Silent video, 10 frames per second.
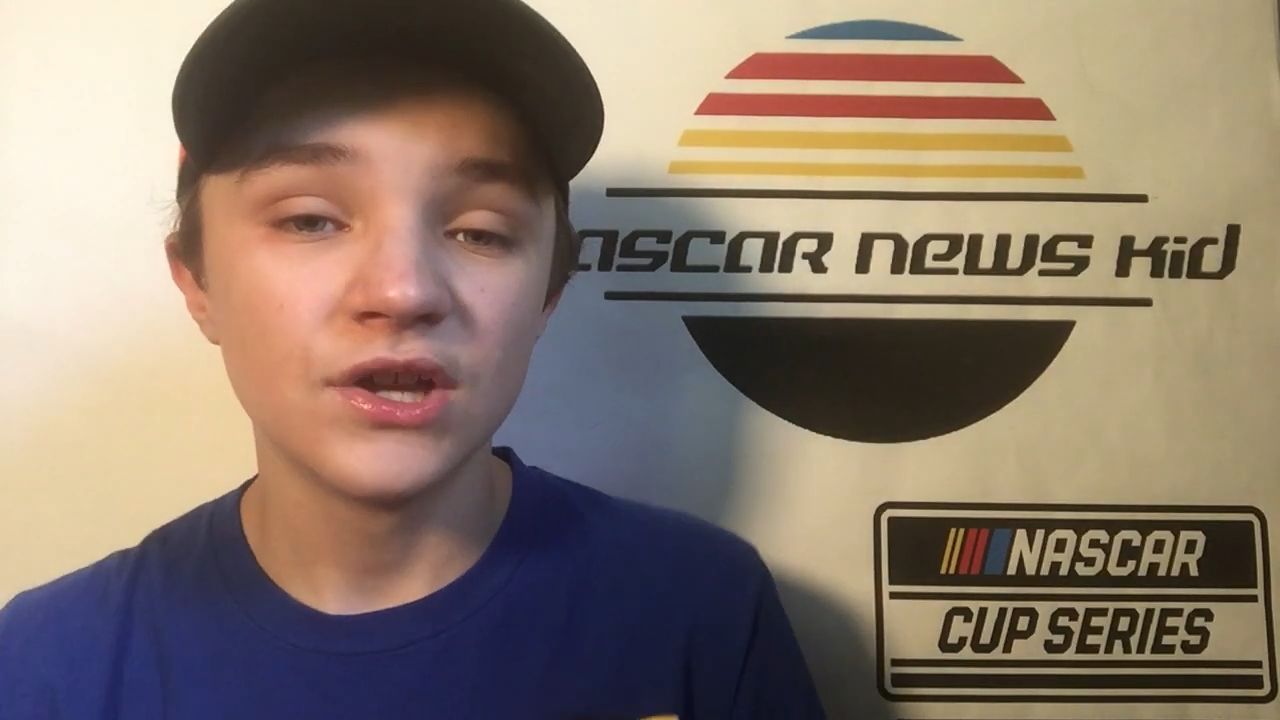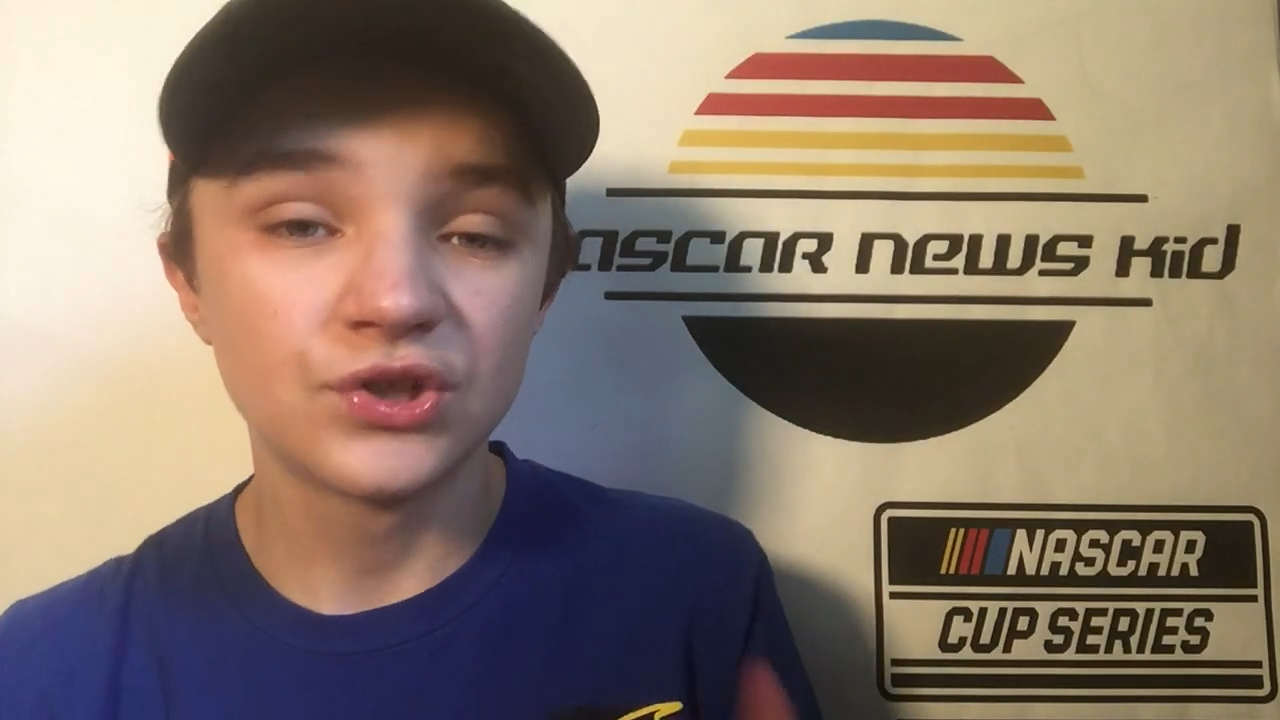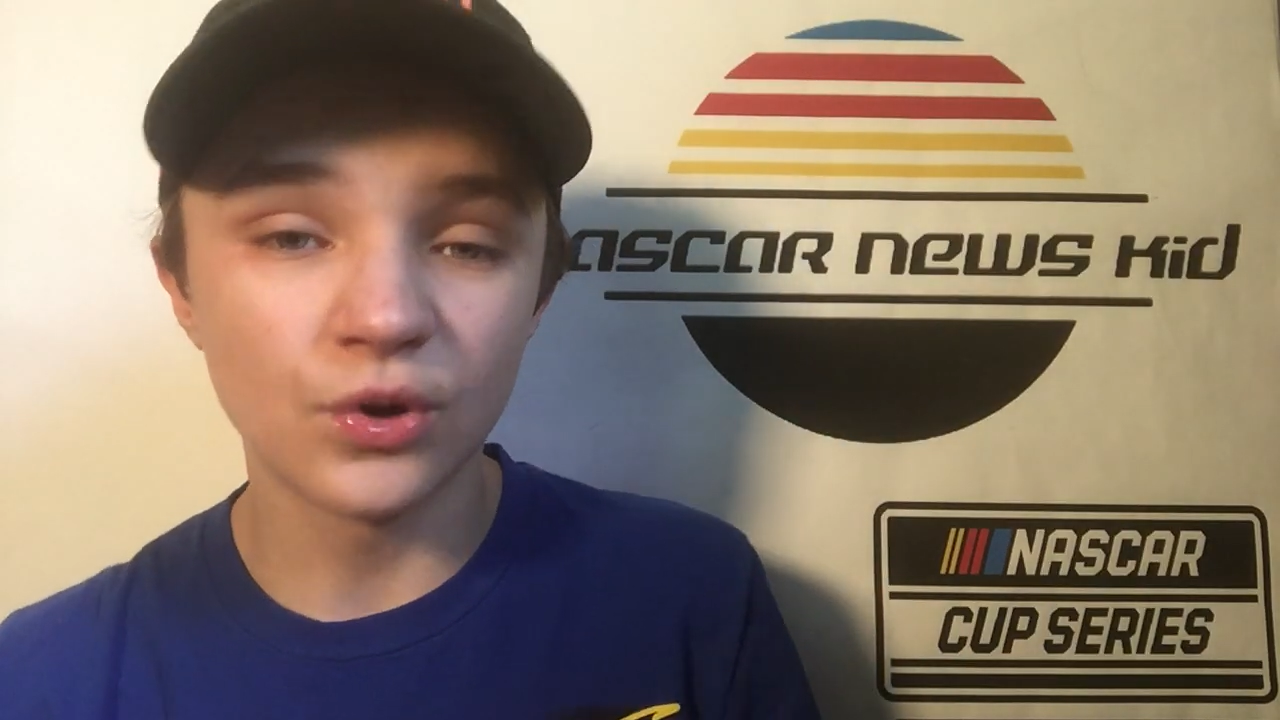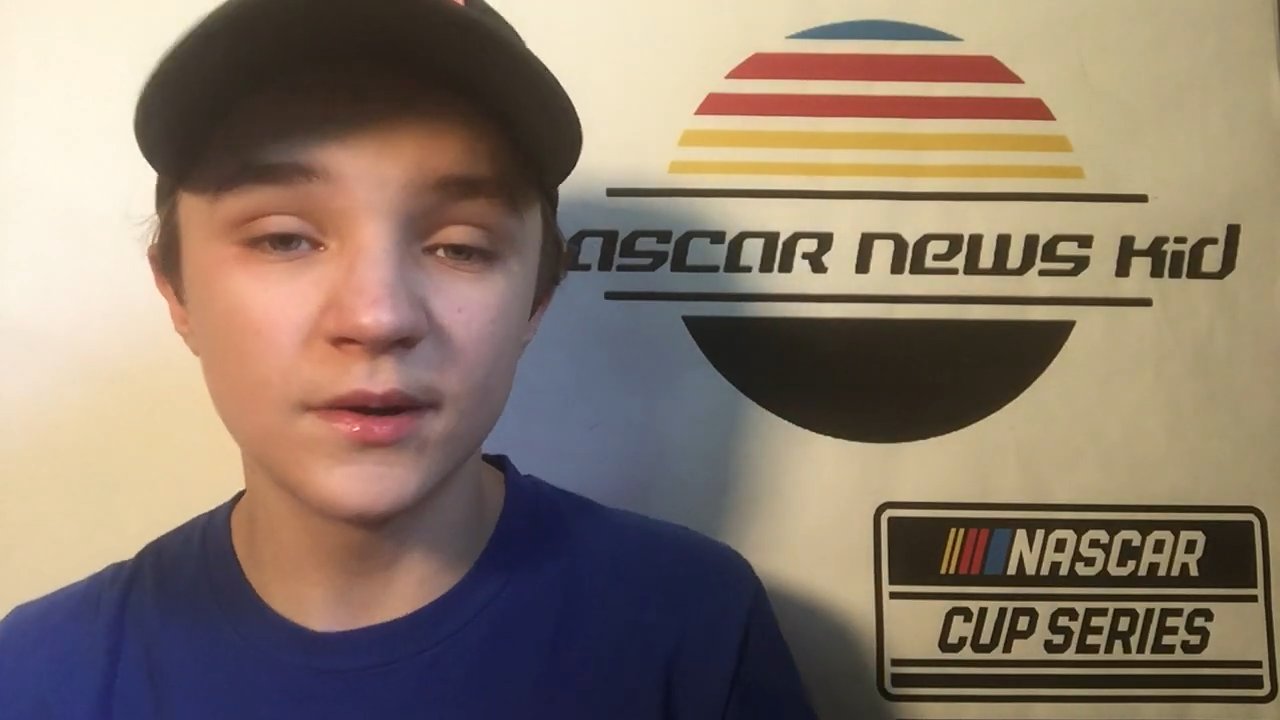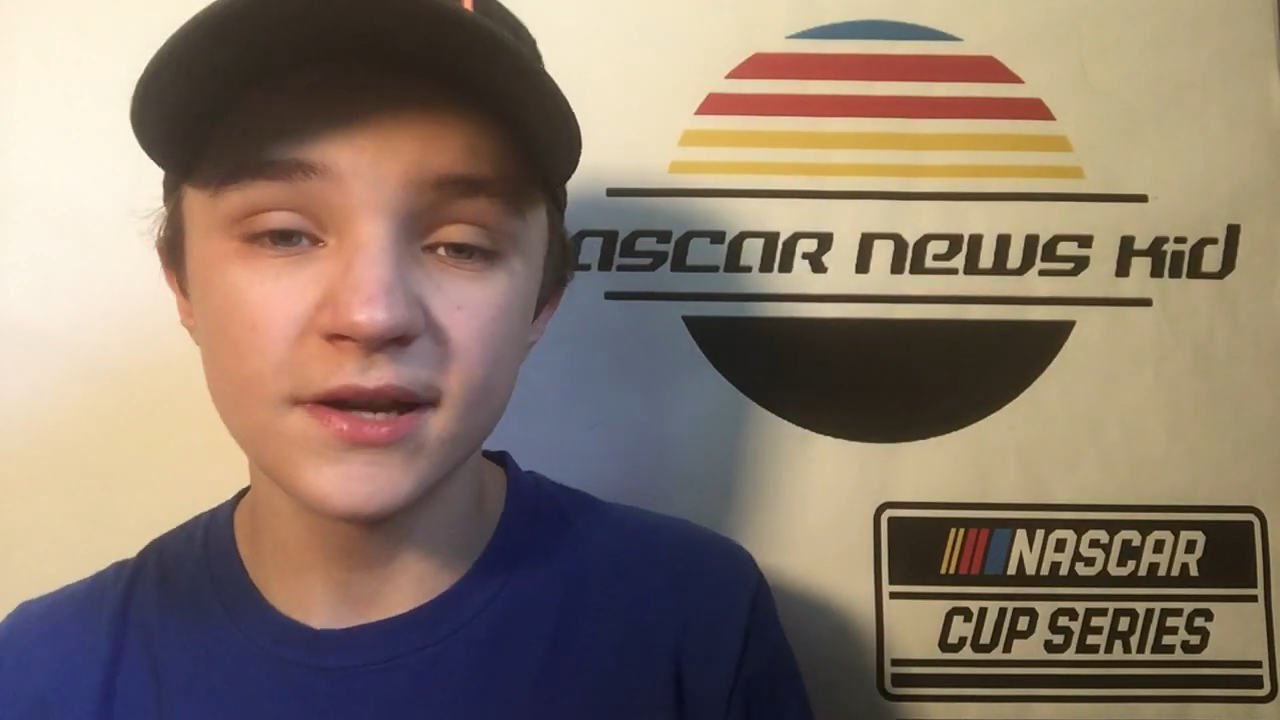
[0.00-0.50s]

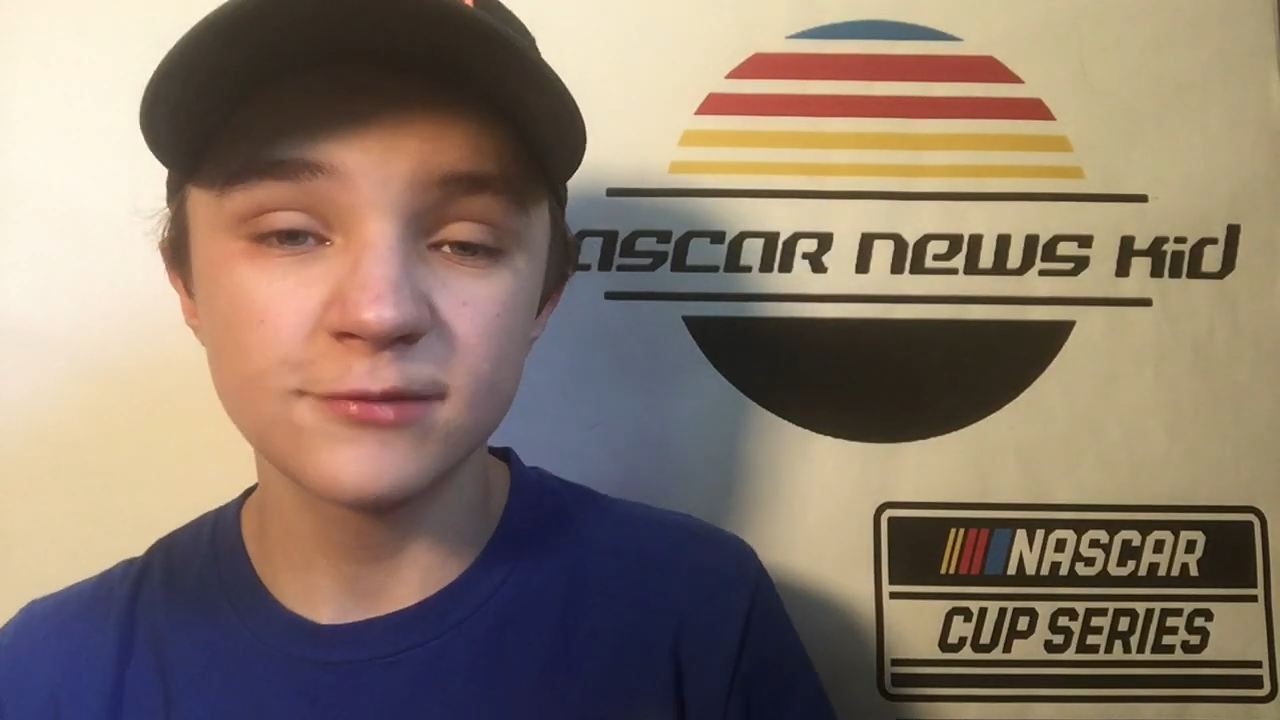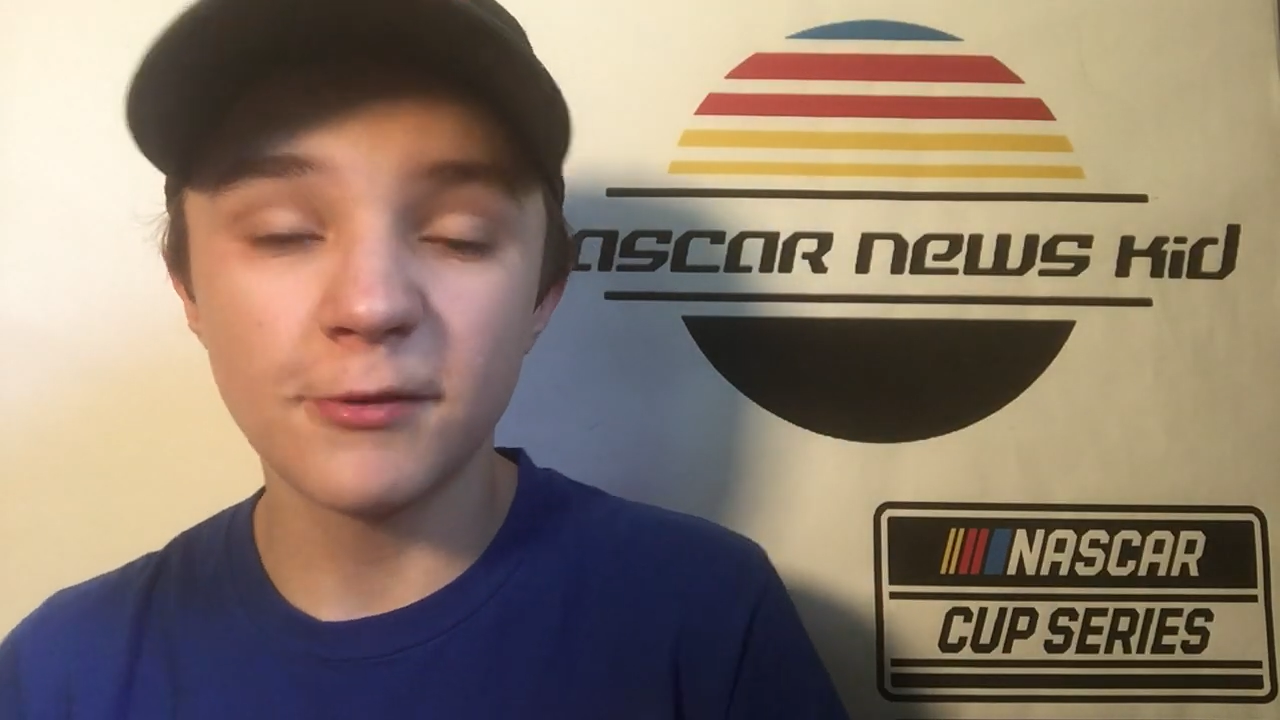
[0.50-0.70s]
Join us